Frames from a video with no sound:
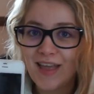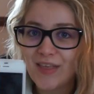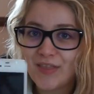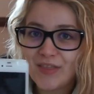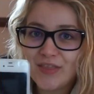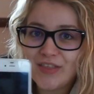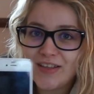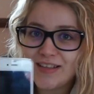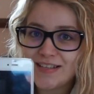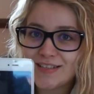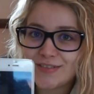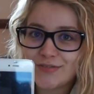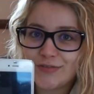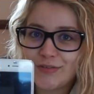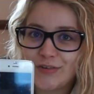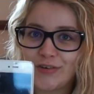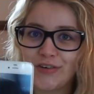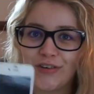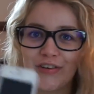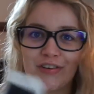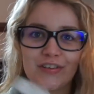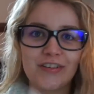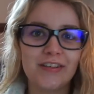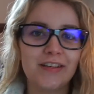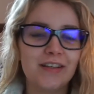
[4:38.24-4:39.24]
this
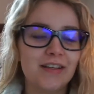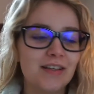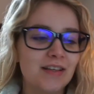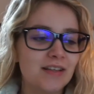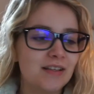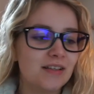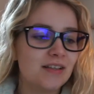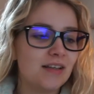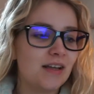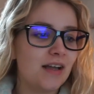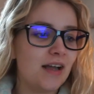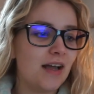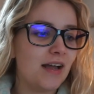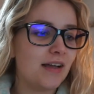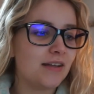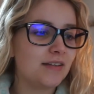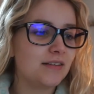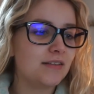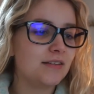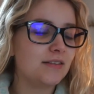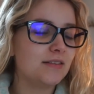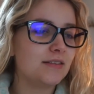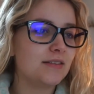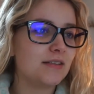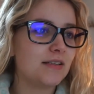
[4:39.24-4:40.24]
phone
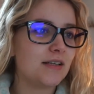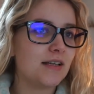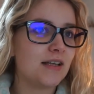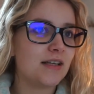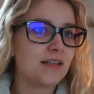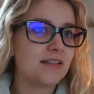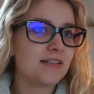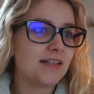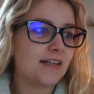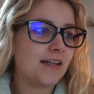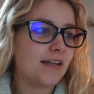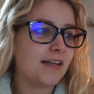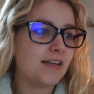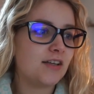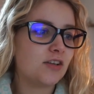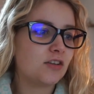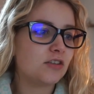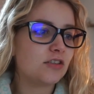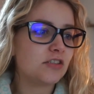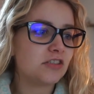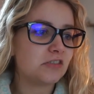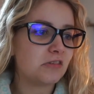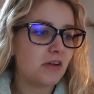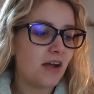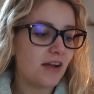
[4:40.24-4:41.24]
and it said that you
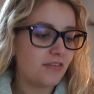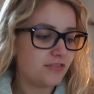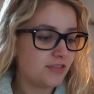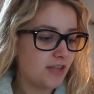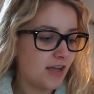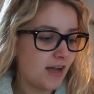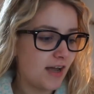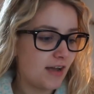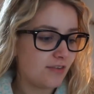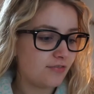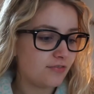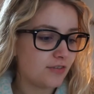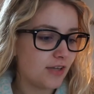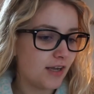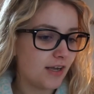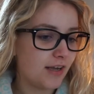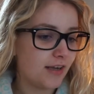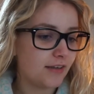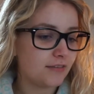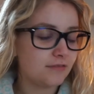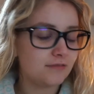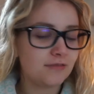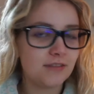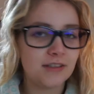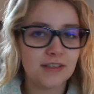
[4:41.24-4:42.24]
couldn't do it after half nine
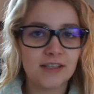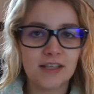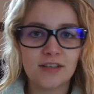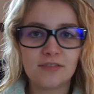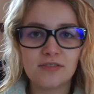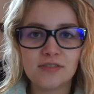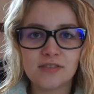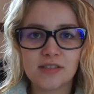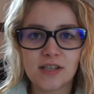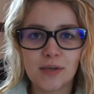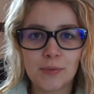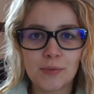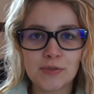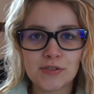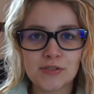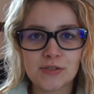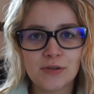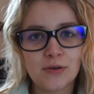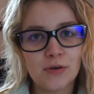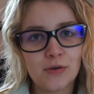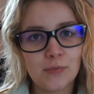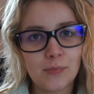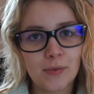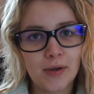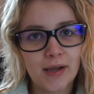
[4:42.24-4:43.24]
and obviously I wasn't
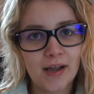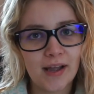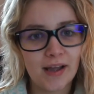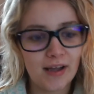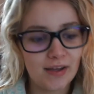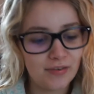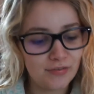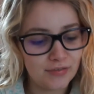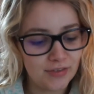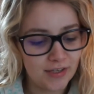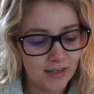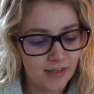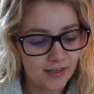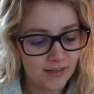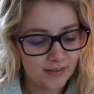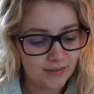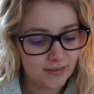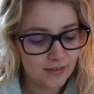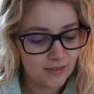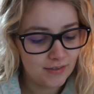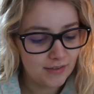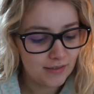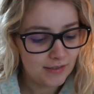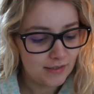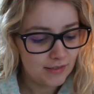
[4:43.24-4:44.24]
home by half nine
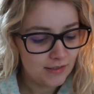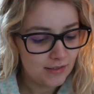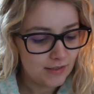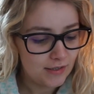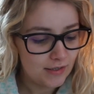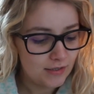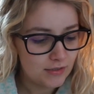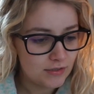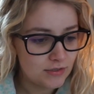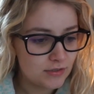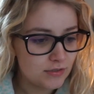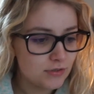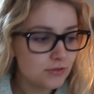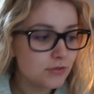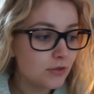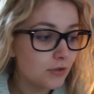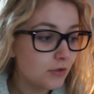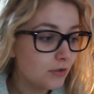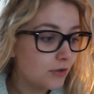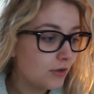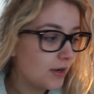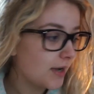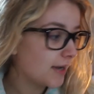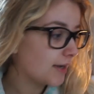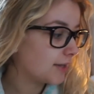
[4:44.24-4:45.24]
so
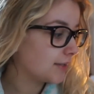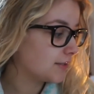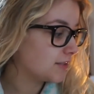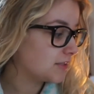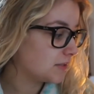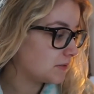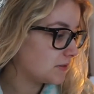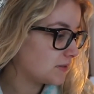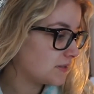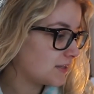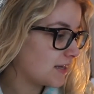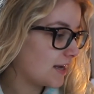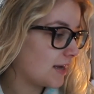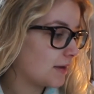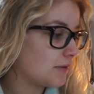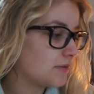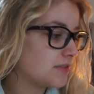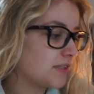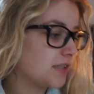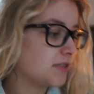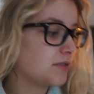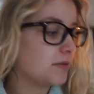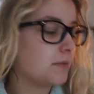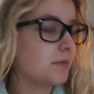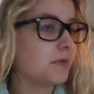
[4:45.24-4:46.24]
I can do it now so
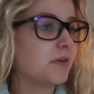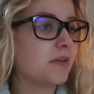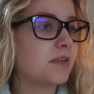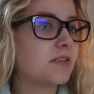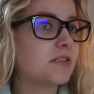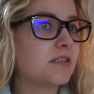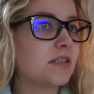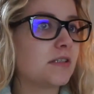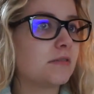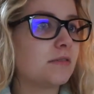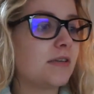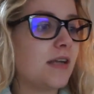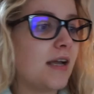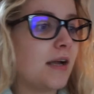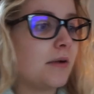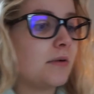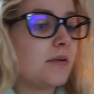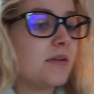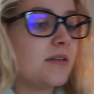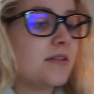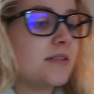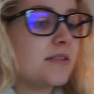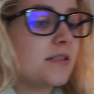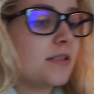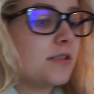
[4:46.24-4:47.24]
that's what I'm going to do now
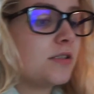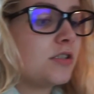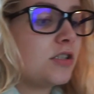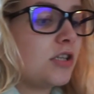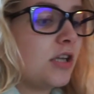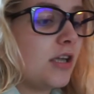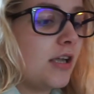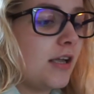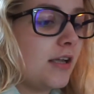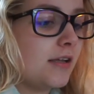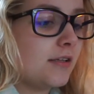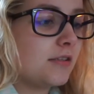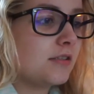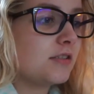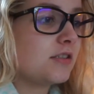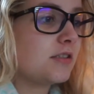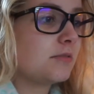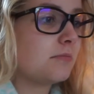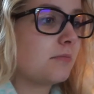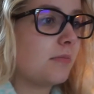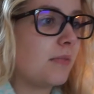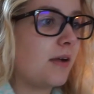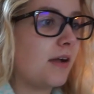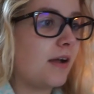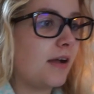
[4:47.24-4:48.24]
is change
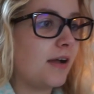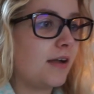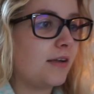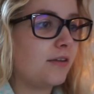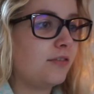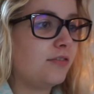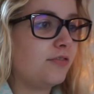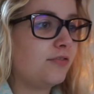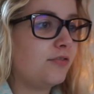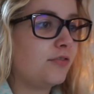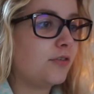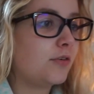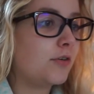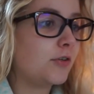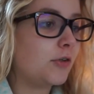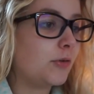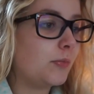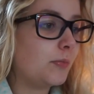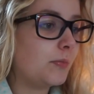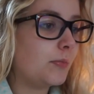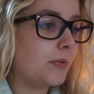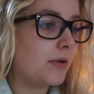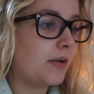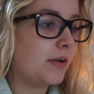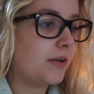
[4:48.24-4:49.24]
my phone
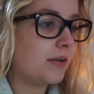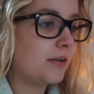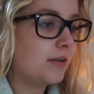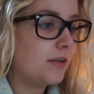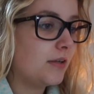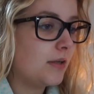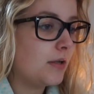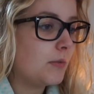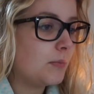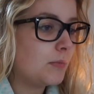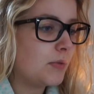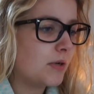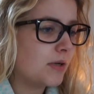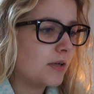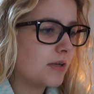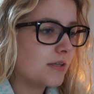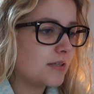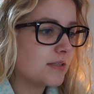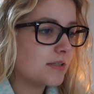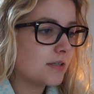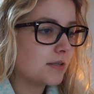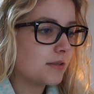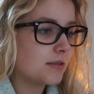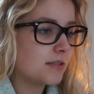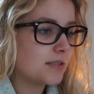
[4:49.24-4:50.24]
number because
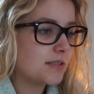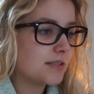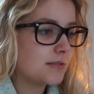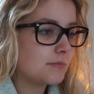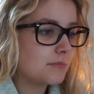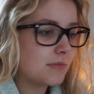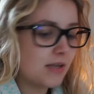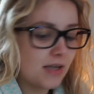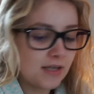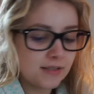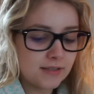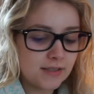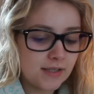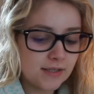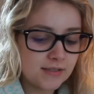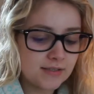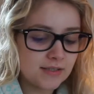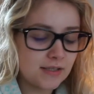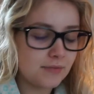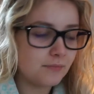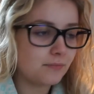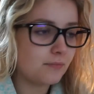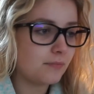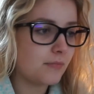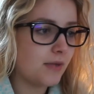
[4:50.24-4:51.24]
the SIM card that's
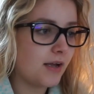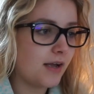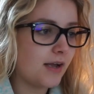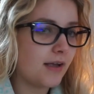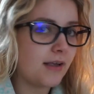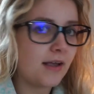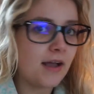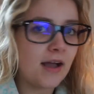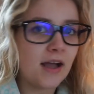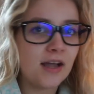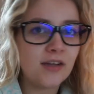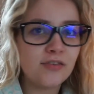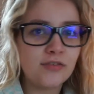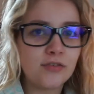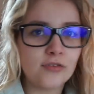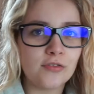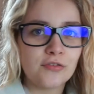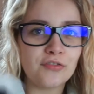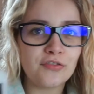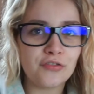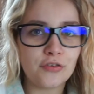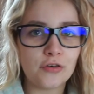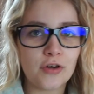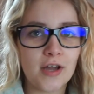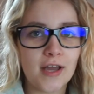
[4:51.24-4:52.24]
in my iPhone
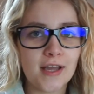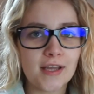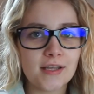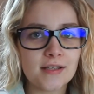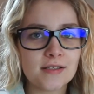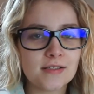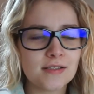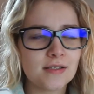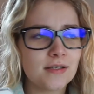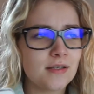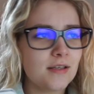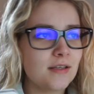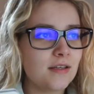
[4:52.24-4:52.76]
4S